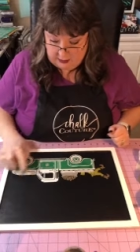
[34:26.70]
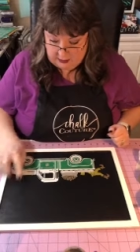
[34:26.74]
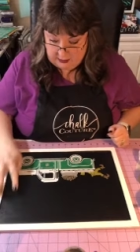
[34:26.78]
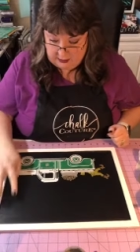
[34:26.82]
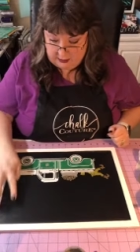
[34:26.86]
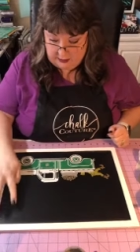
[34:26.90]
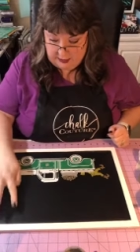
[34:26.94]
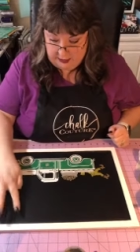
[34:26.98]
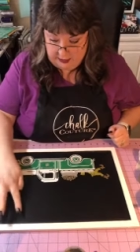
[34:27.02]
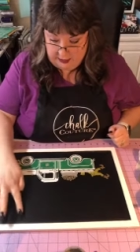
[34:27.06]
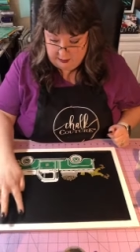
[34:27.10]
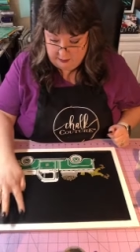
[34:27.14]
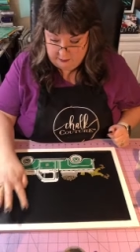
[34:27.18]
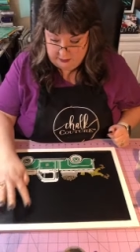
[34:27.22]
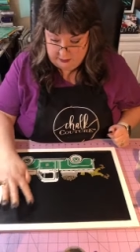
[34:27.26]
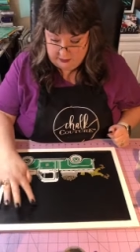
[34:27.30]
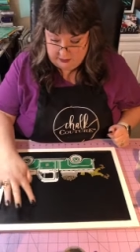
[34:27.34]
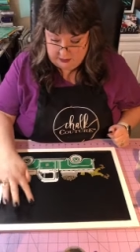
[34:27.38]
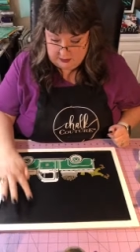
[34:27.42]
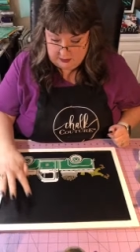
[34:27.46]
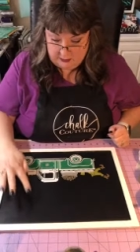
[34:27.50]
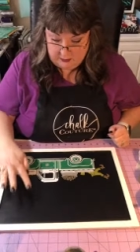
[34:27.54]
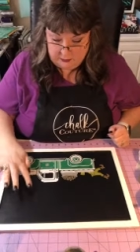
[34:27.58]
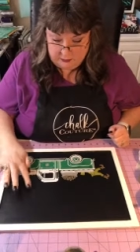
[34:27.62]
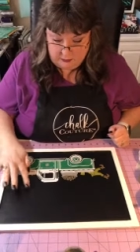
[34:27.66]
again and put
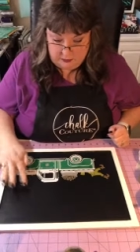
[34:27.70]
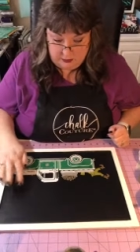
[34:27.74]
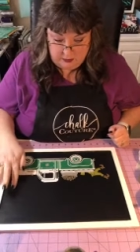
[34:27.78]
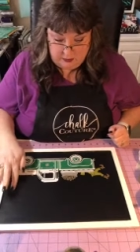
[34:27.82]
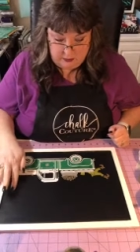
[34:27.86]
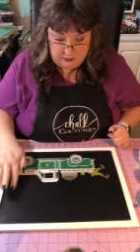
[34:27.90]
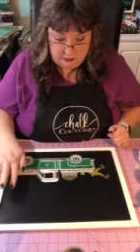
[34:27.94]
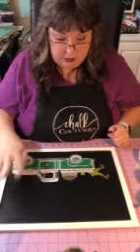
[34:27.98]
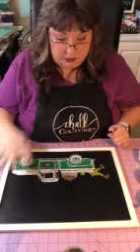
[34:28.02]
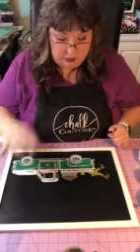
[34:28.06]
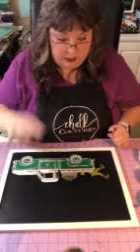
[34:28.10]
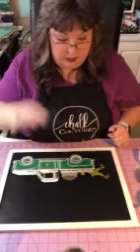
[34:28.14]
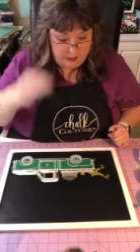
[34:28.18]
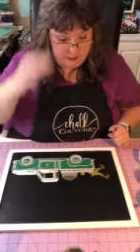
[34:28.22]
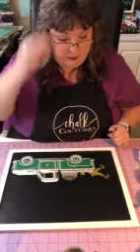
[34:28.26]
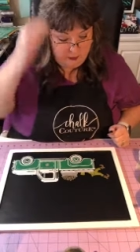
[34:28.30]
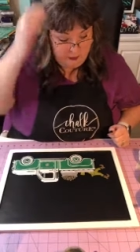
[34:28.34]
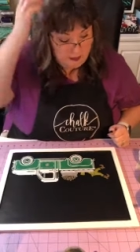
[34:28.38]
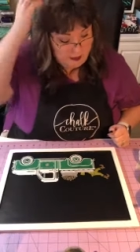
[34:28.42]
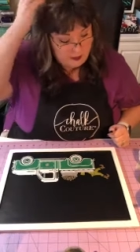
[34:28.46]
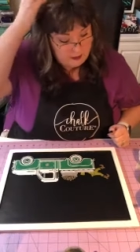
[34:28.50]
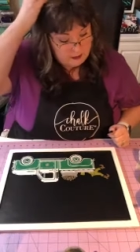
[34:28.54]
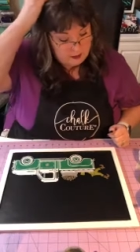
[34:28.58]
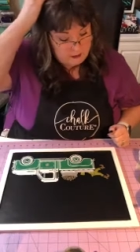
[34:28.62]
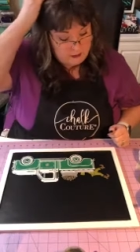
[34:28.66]
some little
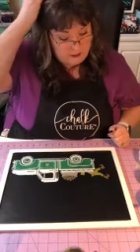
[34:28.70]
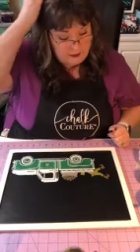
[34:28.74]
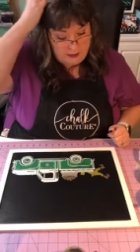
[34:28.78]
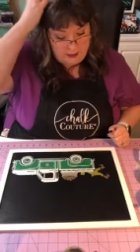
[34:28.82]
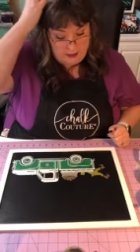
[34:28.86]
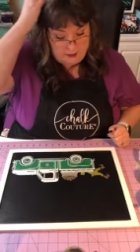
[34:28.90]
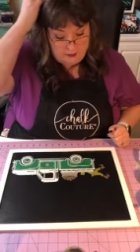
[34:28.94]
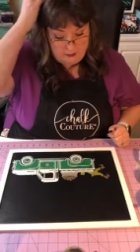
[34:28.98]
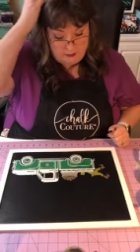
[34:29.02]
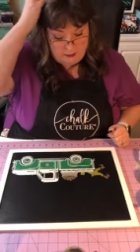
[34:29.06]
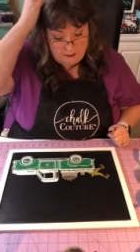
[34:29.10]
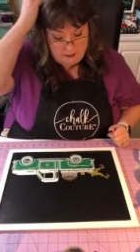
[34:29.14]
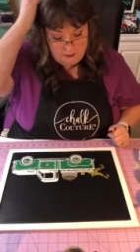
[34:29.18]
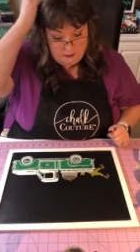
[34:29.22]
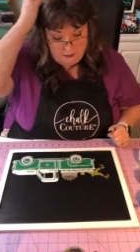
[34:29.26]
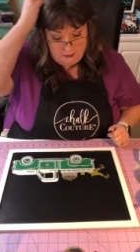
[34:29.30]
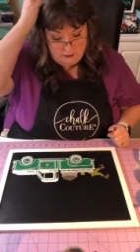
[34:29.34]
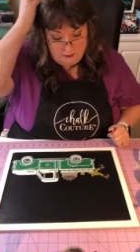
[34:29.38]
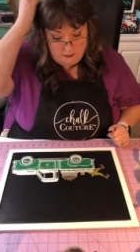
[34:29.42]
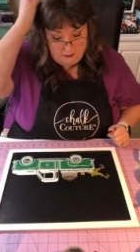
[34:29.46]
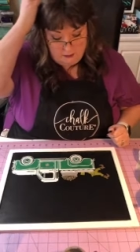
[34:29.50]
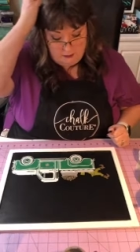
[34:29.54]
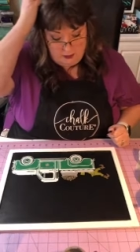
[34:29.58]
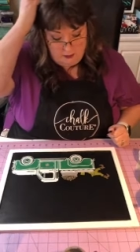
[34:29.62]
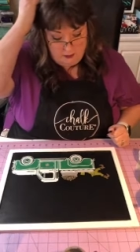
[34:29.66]
shamrocks around.
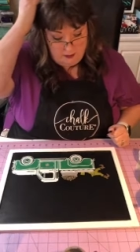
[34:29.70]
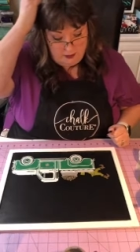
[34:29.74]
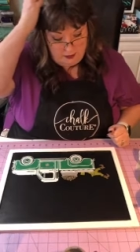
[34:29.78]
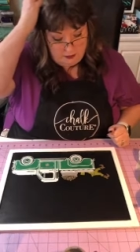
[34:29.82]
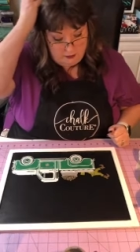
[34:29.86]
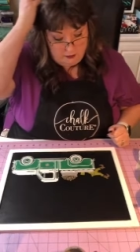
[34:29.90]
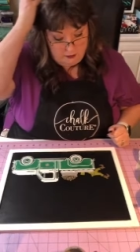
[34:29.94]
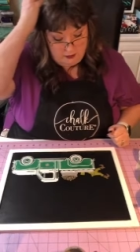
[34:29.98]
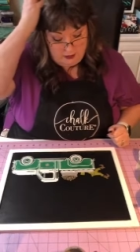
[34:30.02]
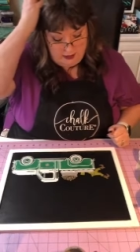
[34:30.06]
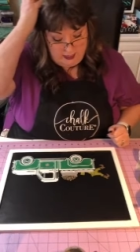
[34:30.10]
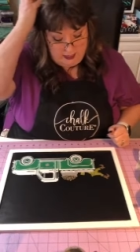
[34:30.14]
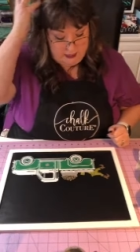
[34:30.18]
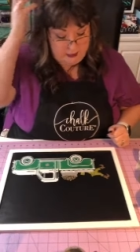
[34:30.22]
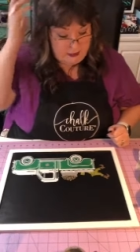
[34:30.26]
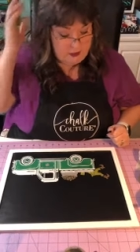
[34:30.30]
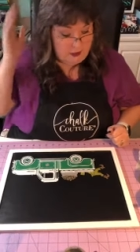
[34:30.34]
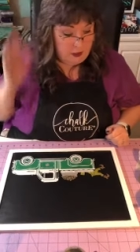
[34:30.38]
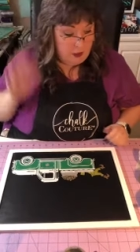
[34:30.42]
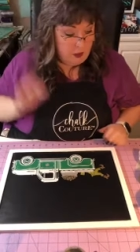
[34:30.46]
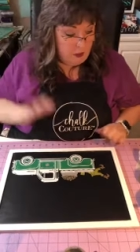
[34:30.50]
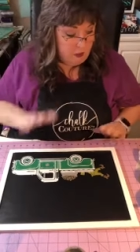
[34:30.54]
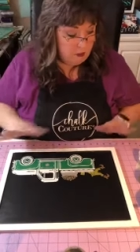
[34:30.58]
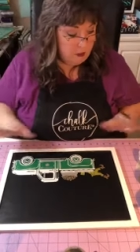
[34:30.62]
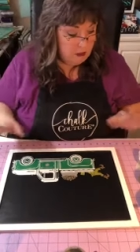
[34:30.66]
Maybe I'll do that. It's
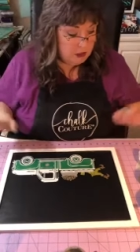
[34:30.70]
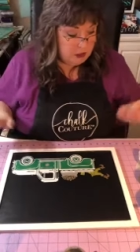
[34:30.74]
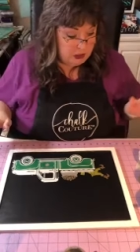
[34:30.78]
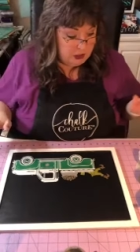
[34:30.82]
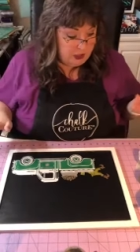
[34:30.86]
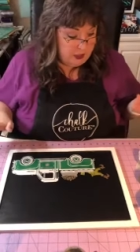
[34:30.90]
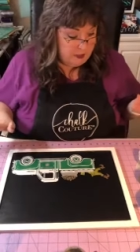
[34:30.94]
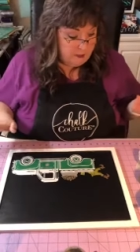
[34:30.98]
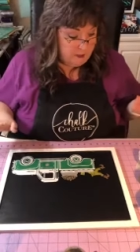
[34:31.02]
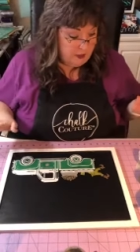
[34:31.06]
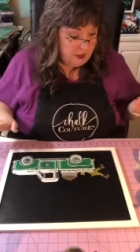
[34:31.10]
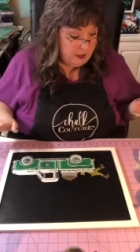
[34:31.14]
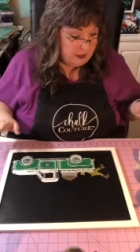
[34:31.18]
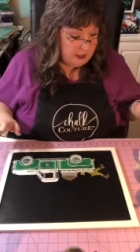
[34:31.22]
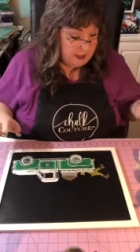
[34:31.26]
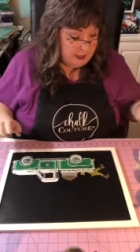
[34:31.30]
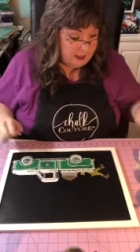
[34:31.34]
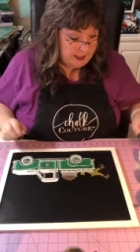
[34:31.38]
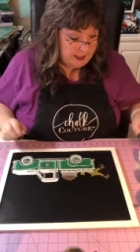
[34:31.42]
the only shamrock I